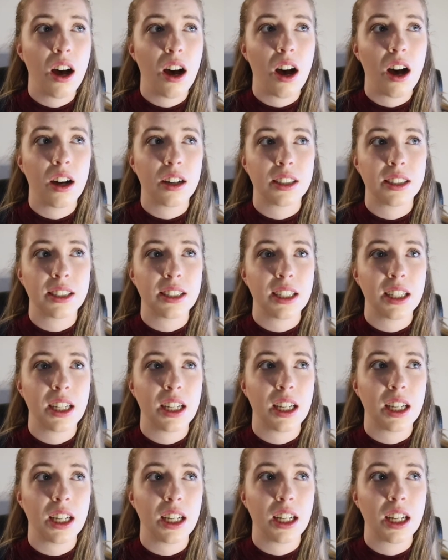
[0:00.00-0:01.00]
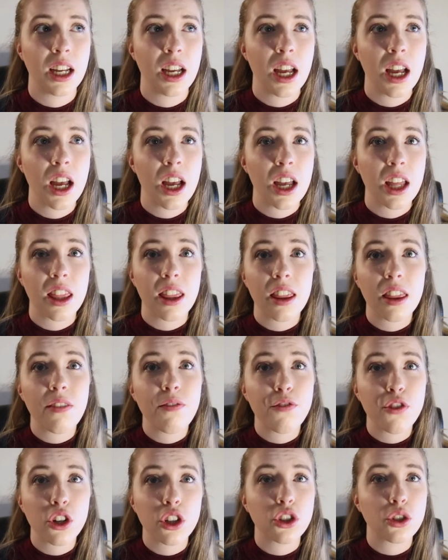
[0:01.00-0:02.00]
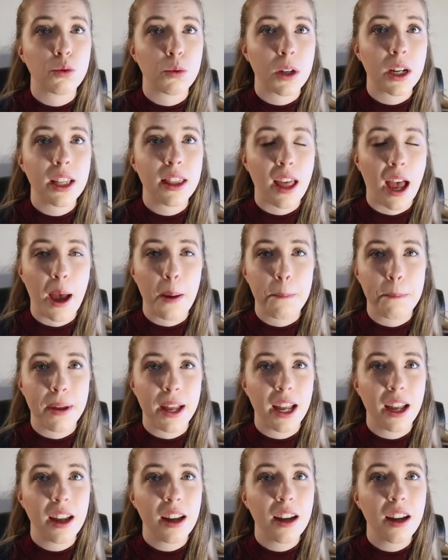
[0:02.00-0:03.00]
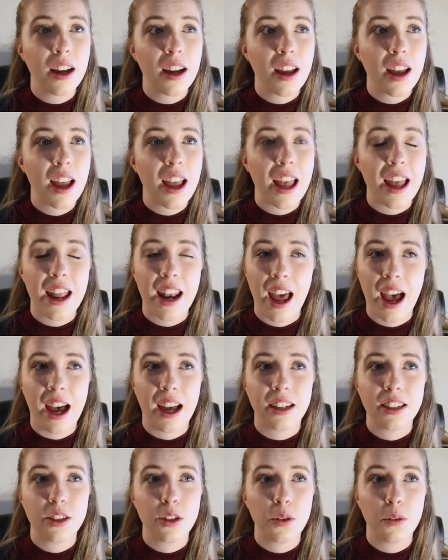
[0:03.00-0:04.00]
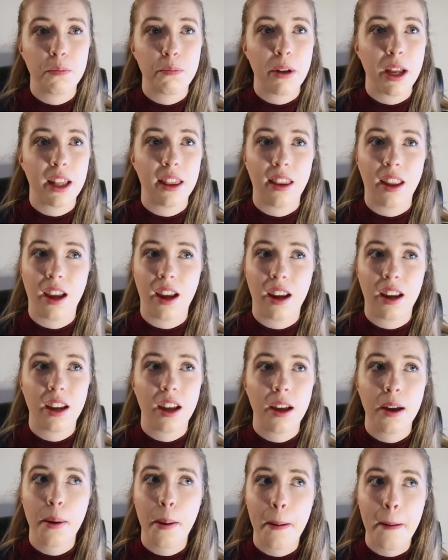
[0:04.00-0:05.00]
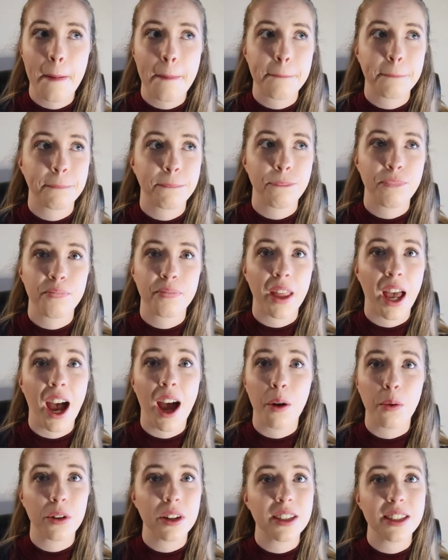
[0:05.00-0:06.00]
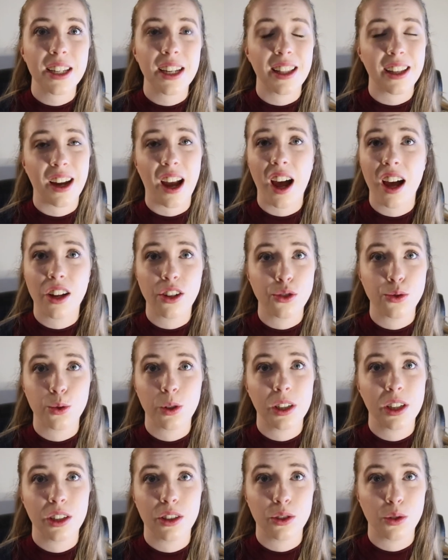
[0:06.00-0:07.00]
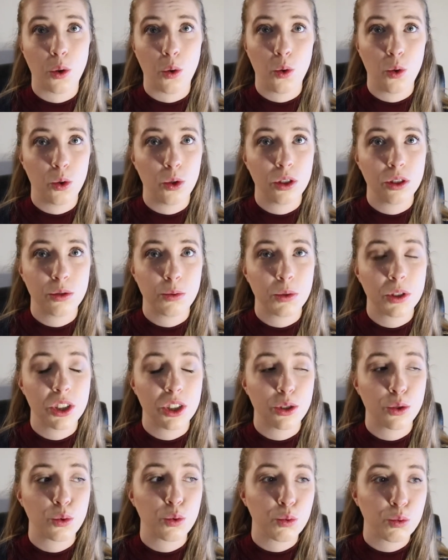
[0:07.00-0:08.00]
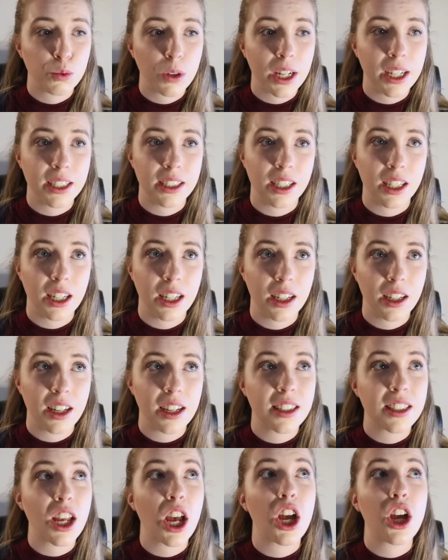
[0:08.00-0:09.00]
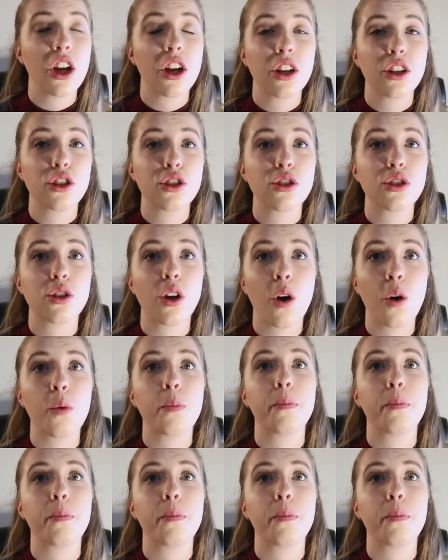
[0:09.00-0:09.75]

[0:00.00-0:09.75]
honestly, for a tree that big, it had to have been like, I want to say like 100 years old, which is crazy. It's so